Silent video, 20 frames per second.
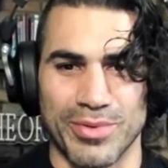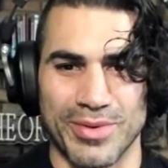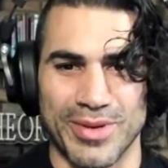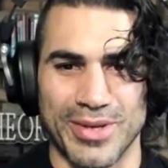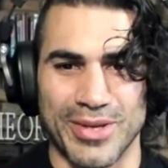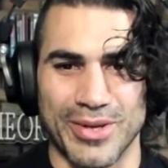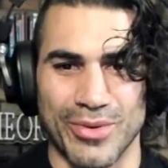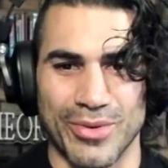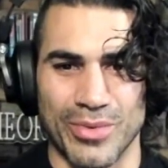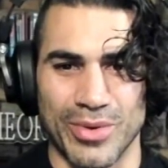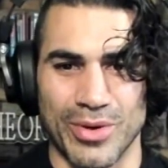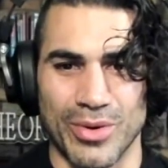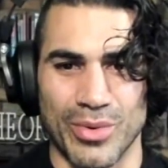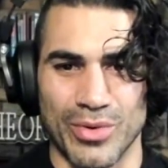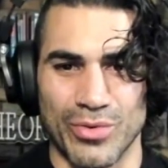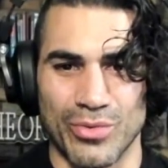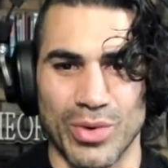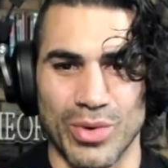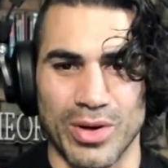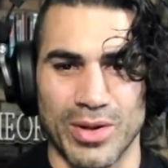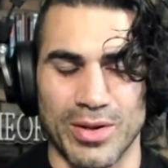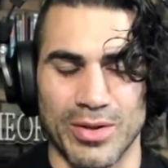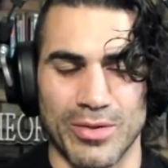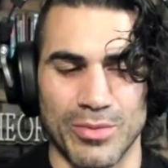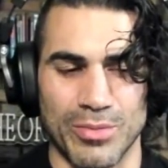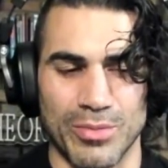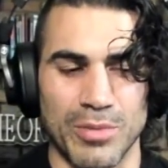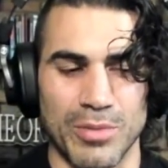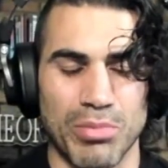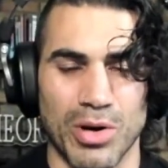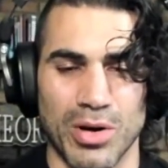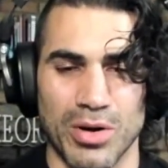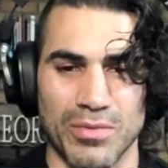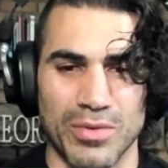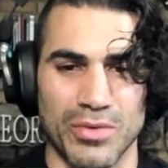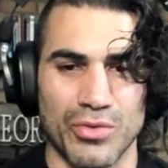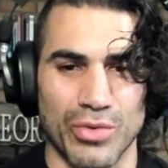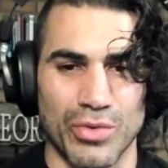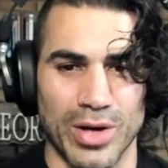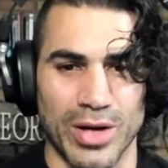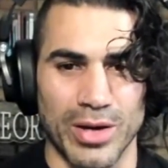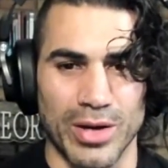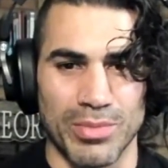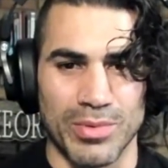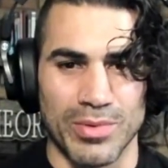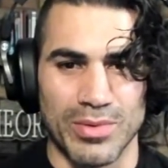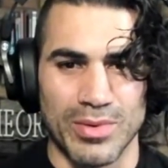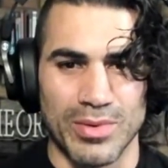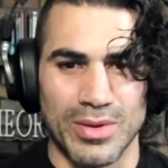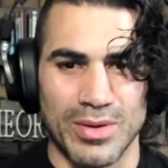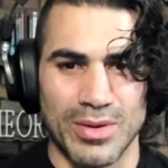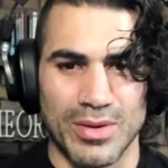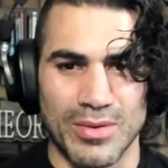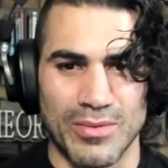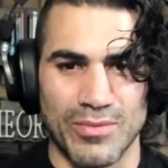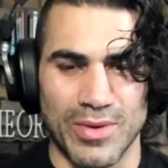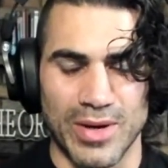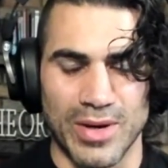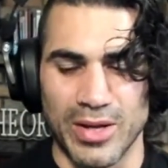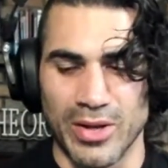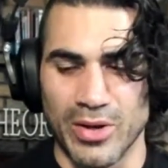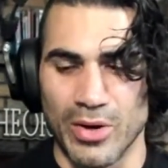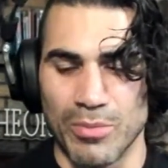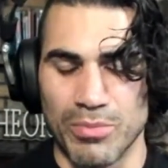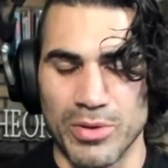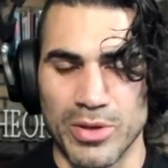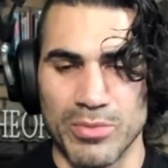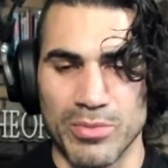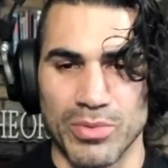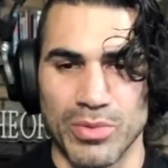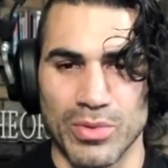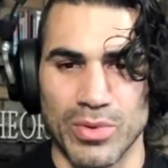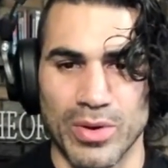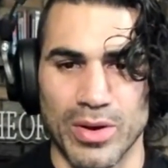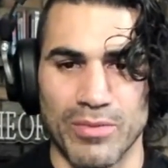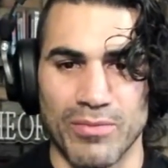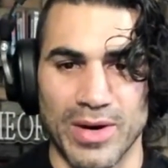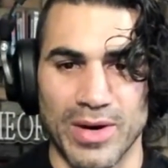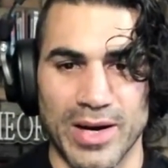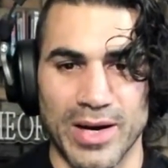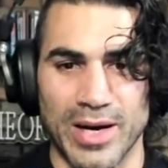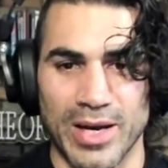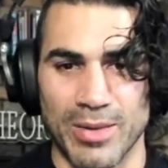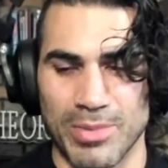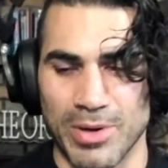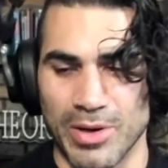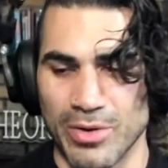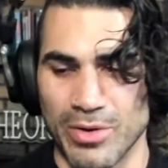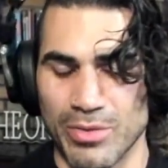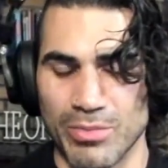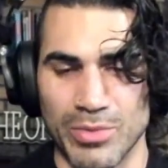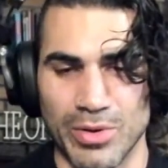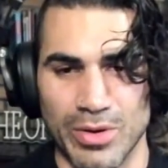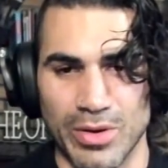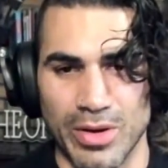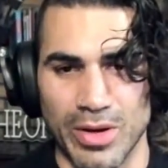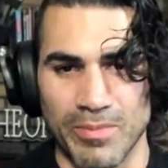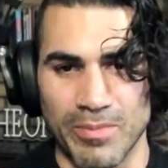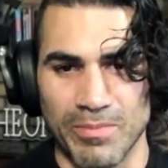We always want to be part of a tribe, finding our people, our vibe, our community.